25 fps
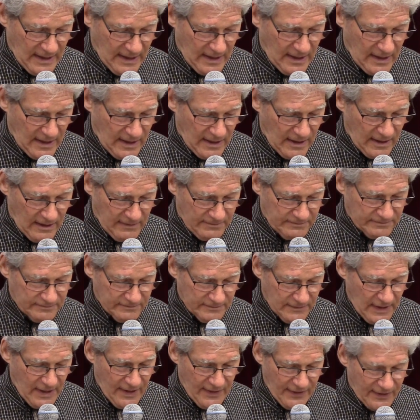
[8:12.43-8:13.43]

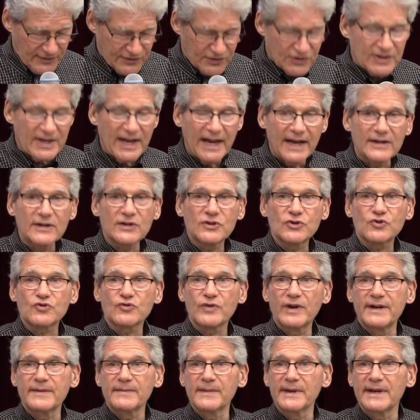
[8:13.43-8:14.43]
The standard
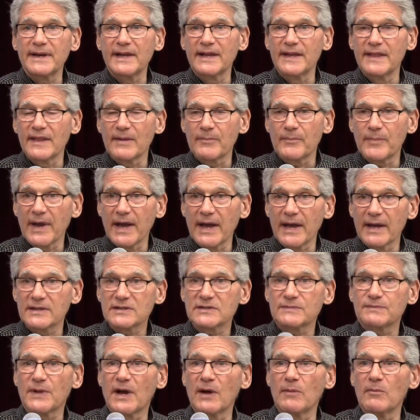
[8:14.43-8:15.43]
treatment in the
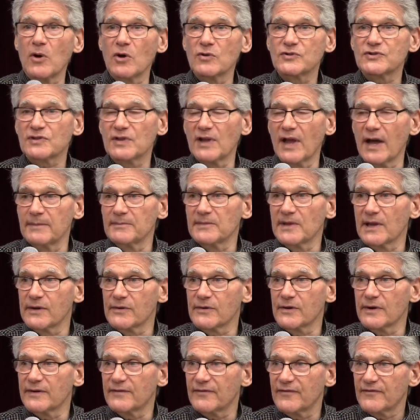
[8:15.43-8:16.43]
past by most Lyme
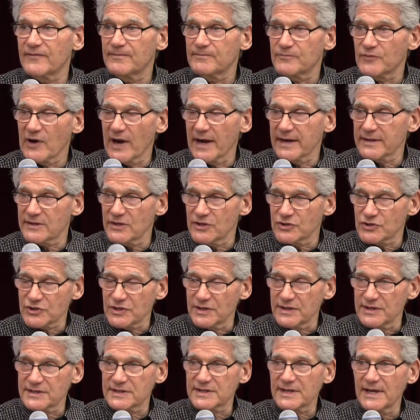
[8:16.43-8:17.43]
literature
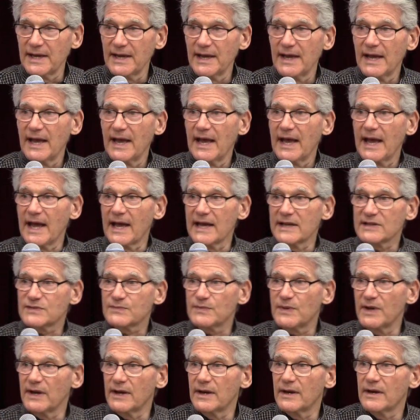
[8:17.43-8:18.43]
practitioners has
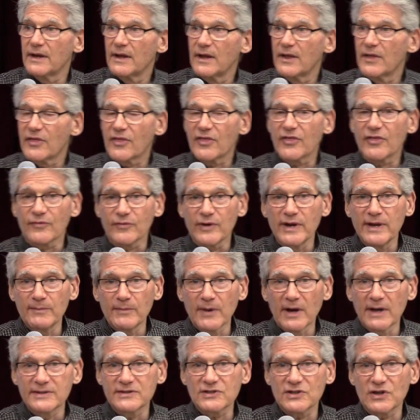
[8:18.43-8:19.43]
been 3
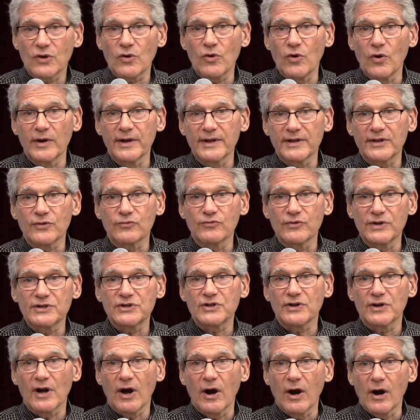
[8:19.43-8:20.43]
months, according to
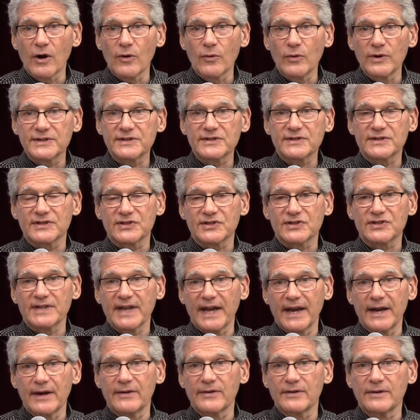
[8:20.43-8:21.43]
Richard Horowitz, the
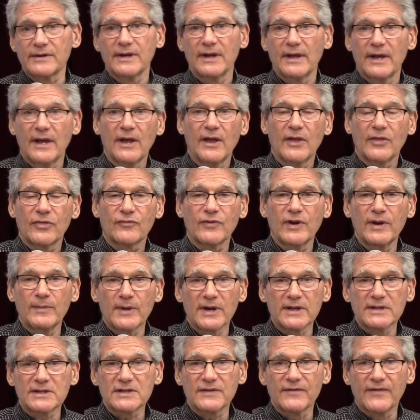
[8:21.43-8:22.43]
standard, 3
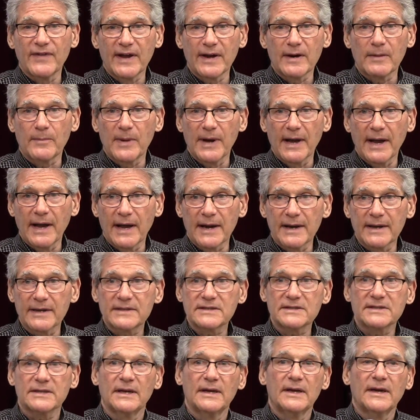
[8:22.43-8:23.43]
months of
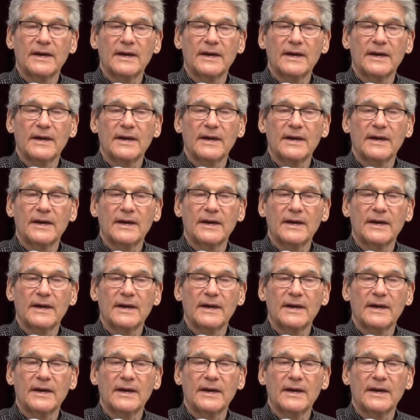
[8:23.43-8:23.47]
antibiotics.